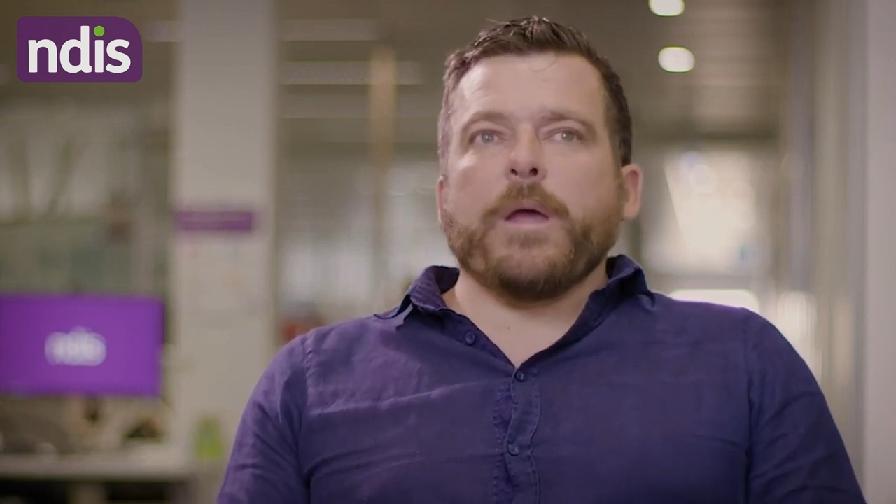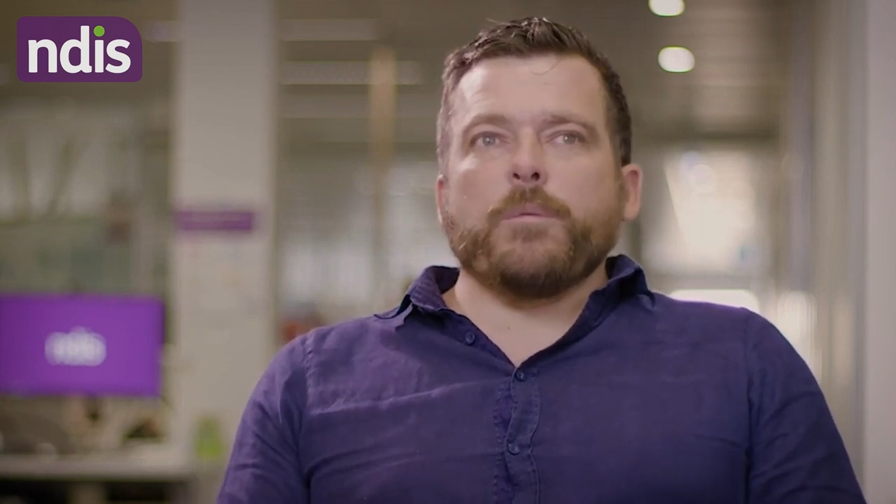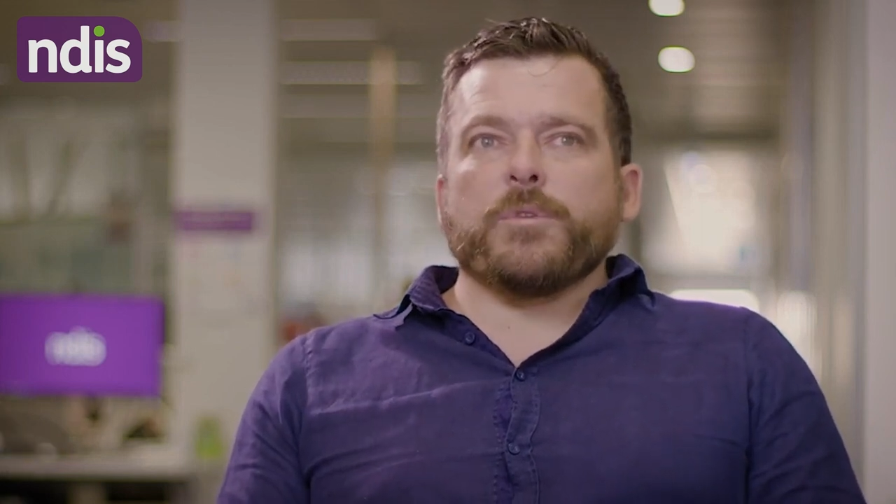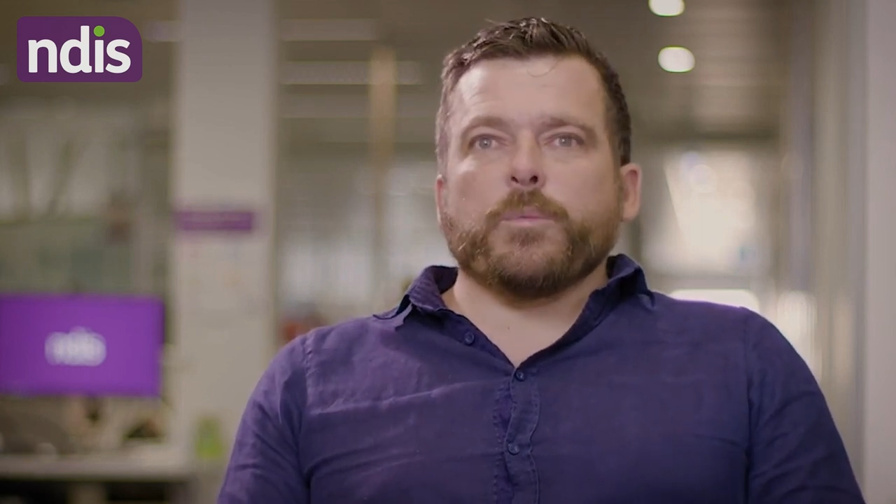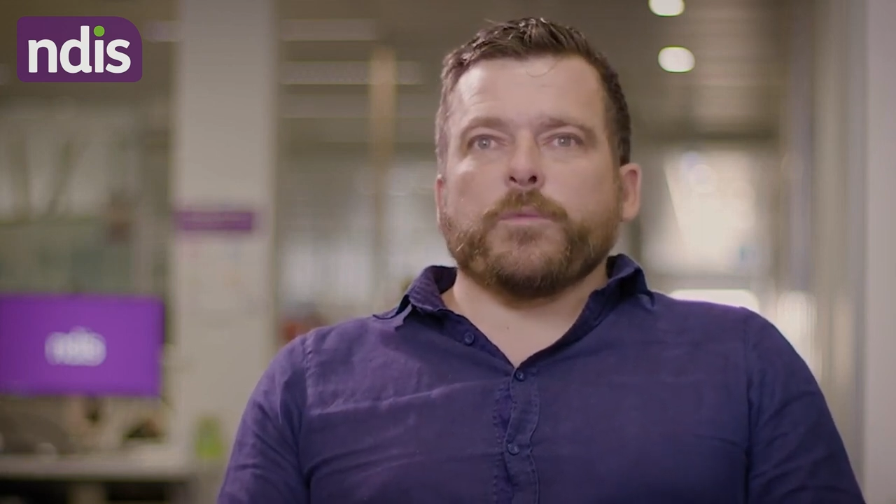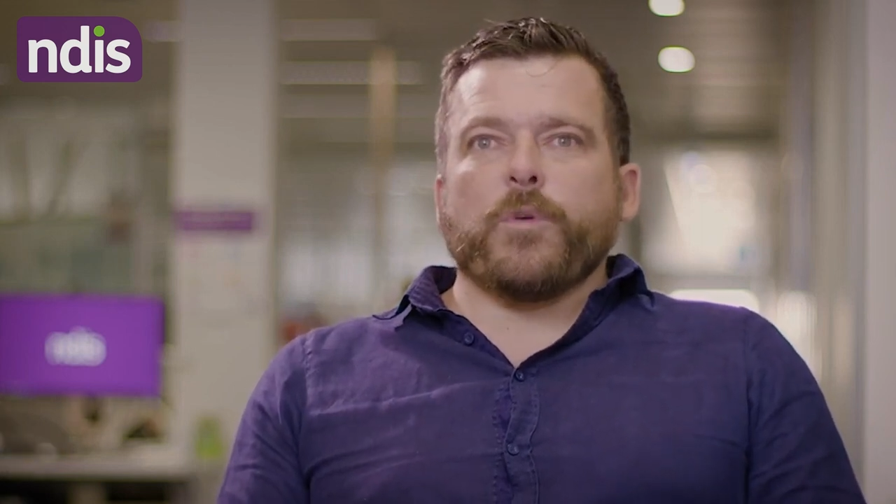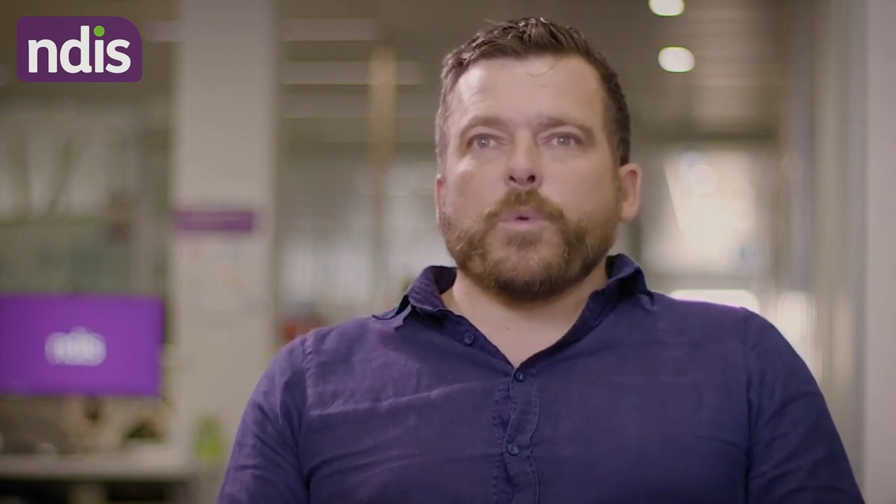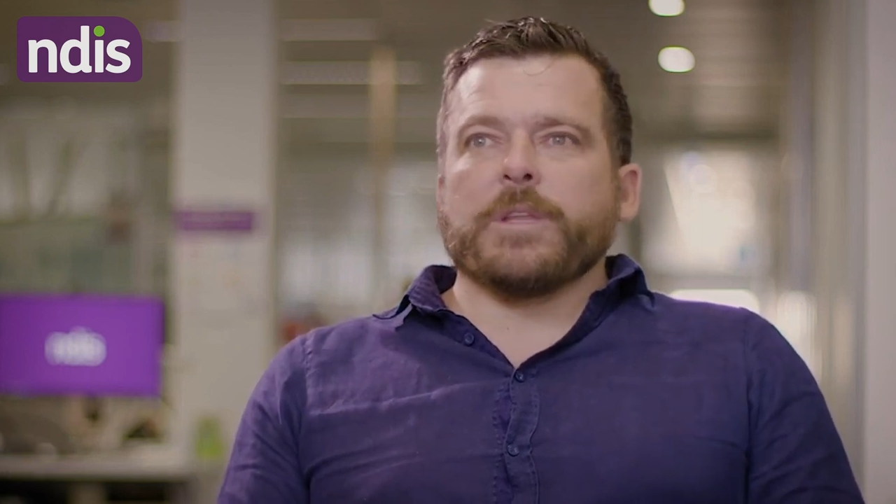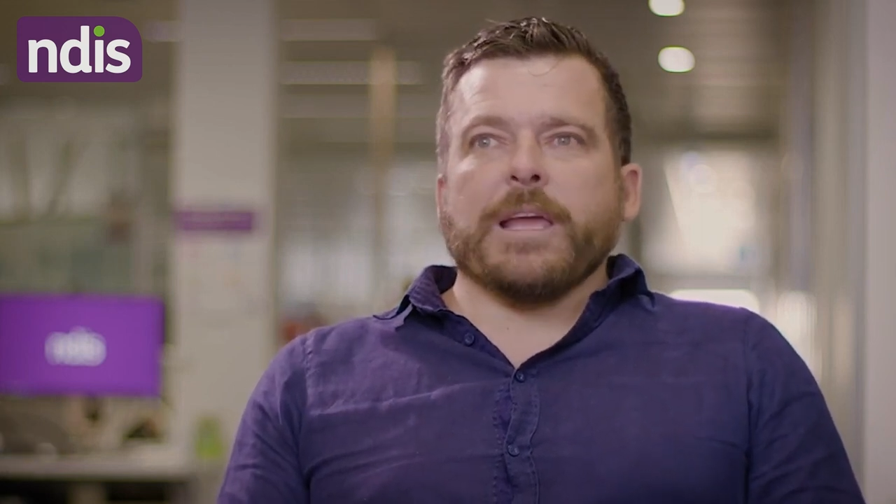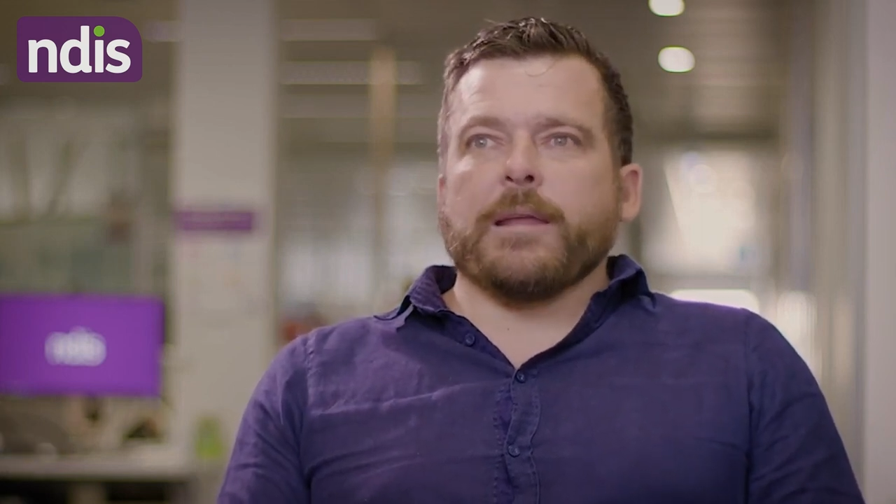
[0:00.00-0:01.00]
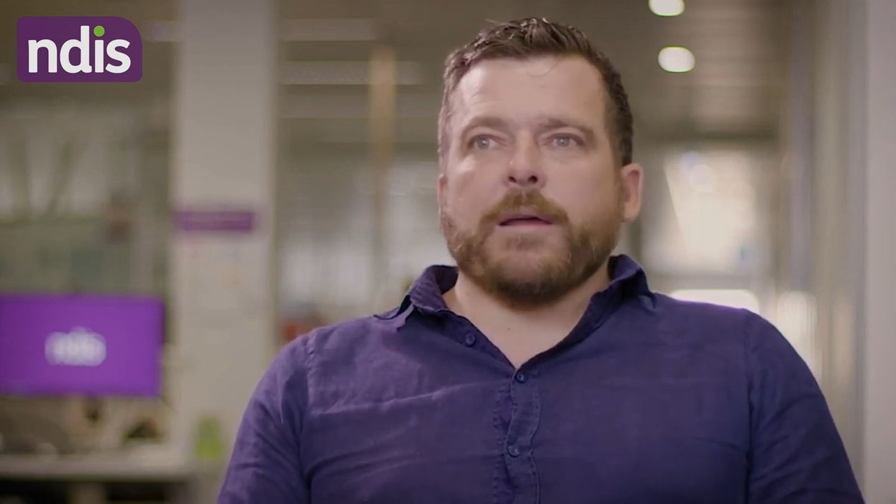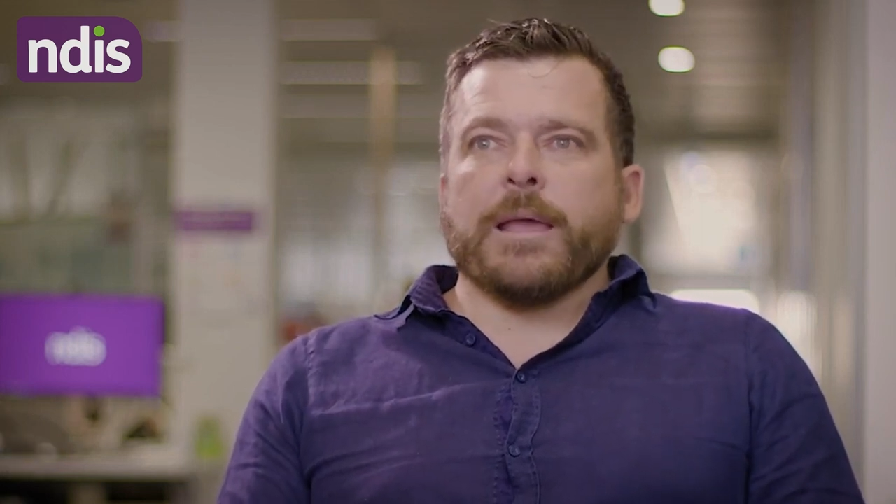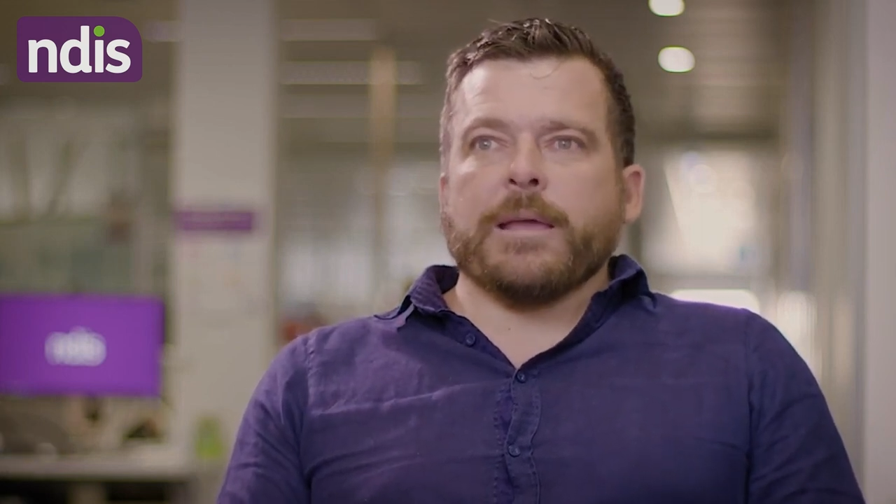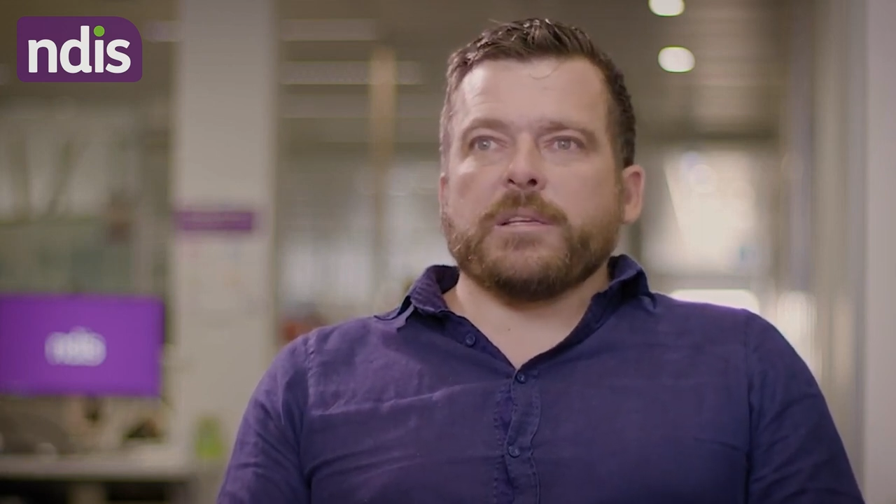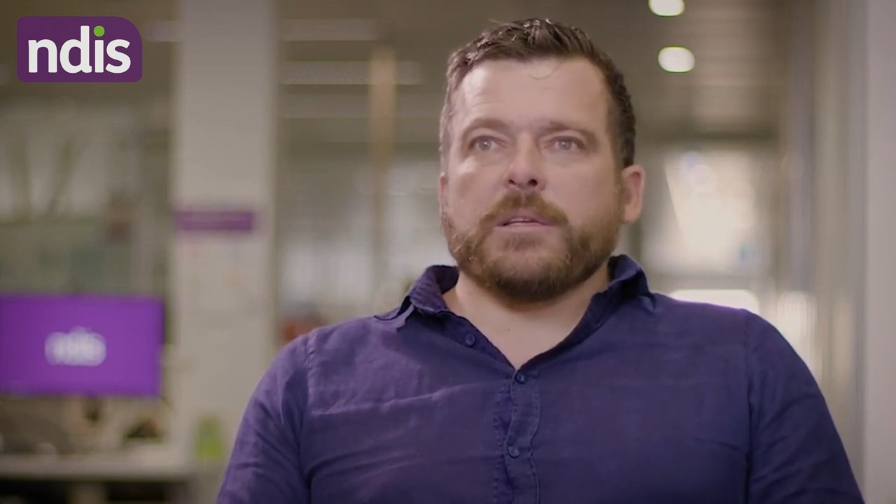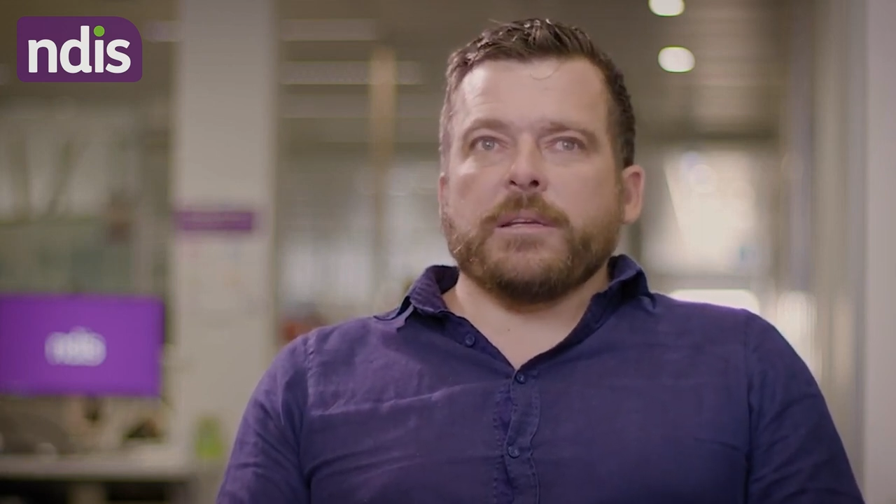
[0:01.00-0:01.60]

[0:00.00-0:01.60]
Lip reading: hopes for what the NDIS